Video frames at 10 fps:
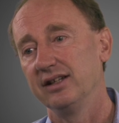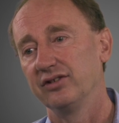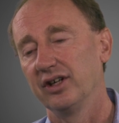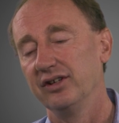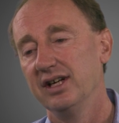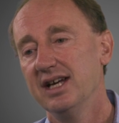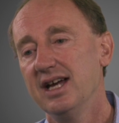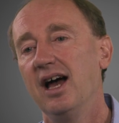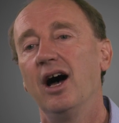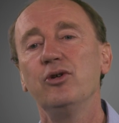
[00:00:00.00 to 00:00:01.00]
in, so
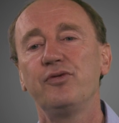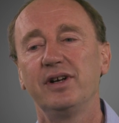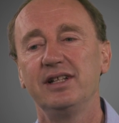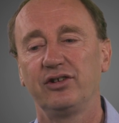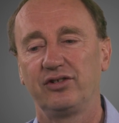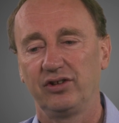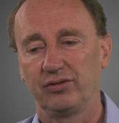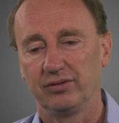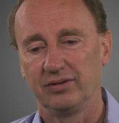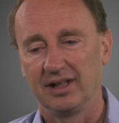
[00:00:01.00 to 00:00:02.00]
hopefully this
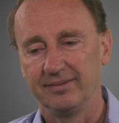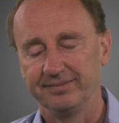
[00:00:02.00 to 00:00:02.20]
will